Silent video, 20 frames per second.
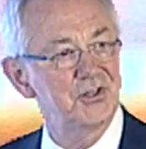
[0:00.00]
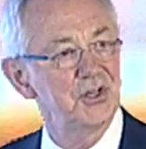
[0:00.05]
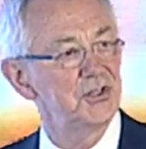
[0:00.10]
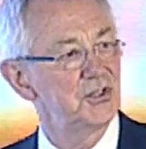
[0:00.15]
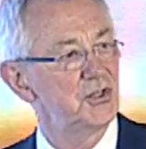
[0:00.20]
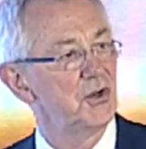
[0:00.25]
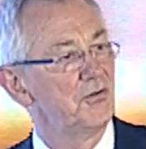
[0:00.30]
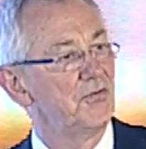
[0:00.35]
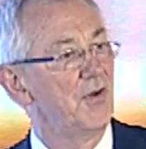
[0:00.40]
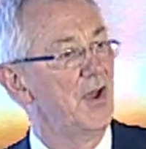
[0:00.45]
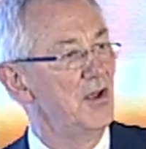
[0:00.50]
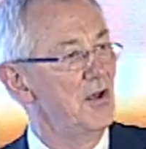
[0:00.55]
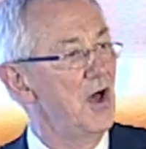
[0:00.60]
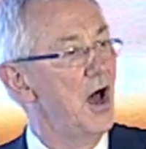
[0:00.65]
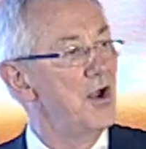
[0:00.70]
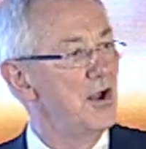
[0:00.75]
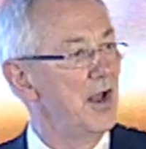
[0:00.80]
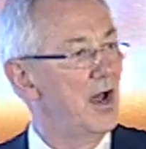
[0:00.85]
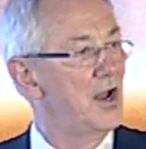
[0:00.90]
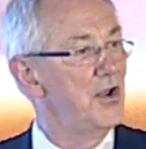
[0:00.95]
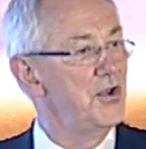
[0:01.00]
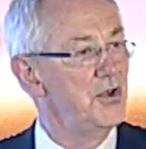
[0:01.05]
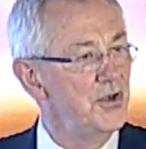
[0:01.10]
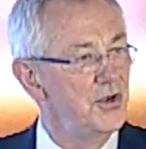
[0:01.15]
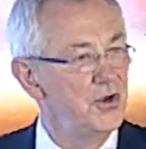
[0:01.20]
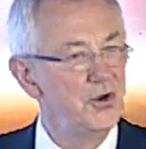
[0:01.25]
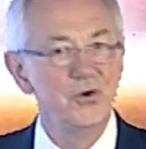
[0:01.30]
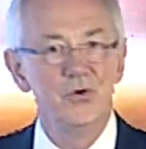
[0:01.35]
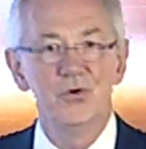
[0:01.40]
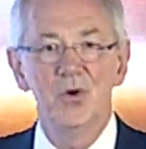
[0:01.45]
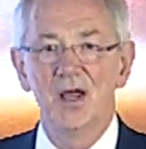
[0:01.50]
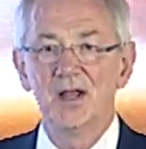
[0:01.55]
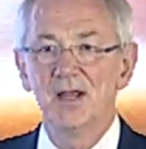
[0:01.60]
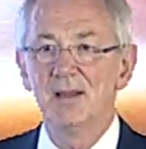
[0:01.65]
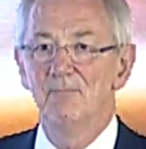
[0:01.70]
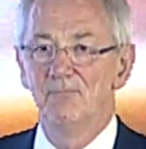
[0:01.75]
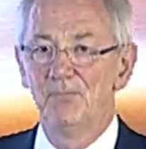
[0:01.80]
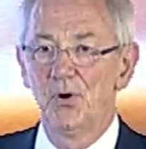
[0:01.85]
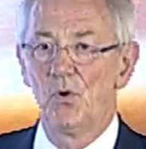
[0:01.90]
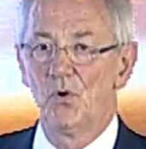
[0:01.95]
a sort of a new and
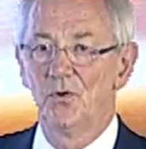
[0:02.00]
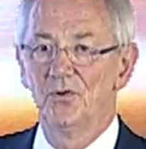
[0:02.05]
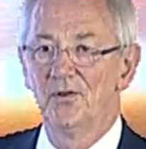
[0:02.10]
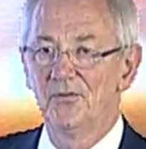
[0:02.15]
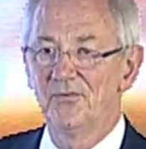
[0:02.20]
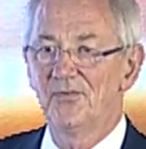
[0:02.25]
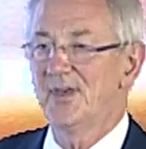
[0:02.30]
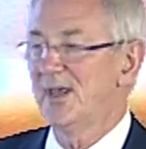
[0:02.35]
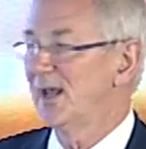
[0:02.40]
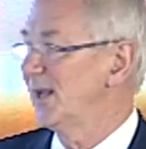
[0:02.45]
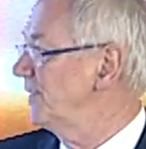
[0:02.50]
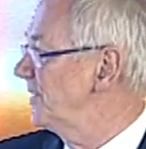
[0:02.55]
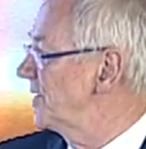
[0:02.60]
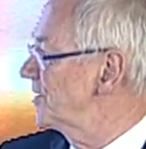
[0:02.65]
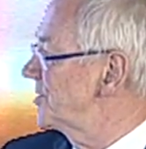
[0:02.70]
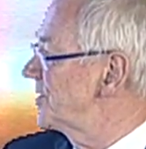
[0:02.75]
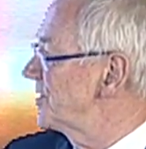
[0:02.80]
important thing that's